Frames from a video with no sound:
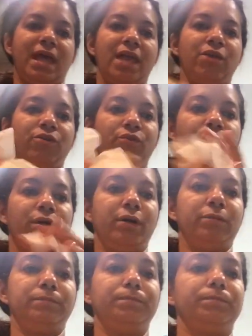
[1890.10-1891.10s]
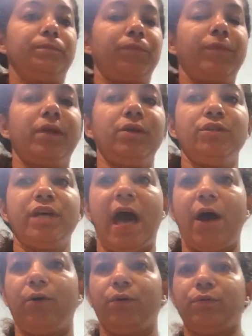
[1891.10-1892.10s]
your
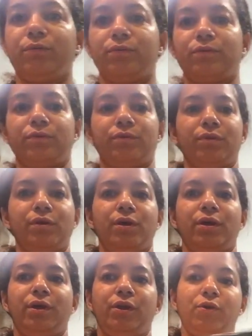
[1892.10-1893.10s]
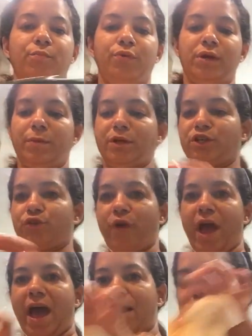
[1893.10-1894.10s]
towel, you know, pretty much
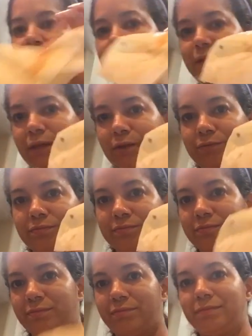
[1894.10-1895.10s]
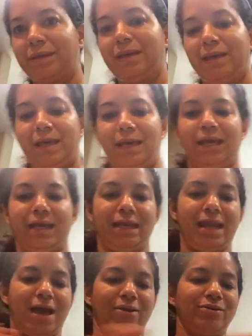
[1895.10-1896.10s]
grab, you know. And
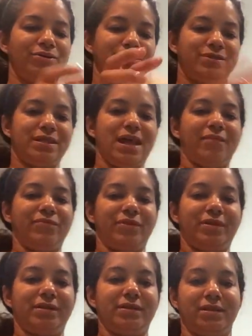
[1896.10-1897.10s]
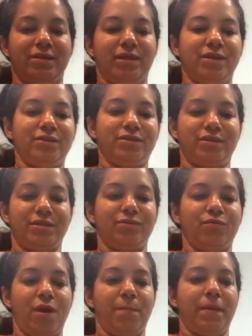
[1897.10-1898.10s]
now you just have to, you can just
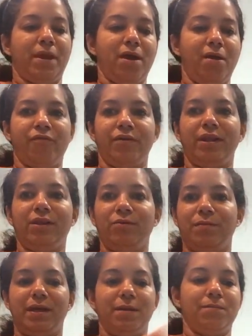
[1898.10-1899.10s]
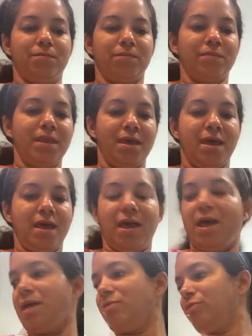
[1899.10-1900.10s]
wipe it off a little bit
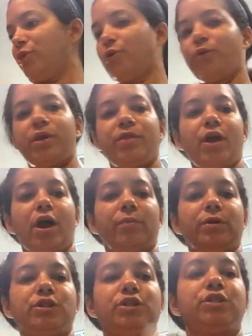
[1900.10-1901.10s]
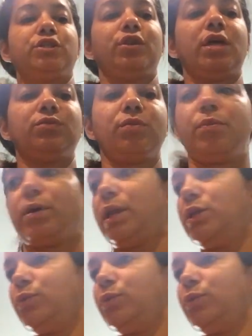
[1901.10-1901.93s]
and throw it in the garbage. So that's what we're gonna do